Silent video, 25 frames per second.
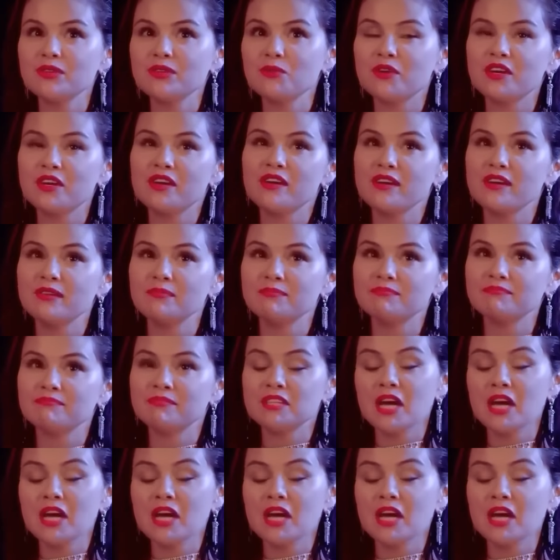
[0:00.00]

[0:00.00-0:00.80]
It seemed more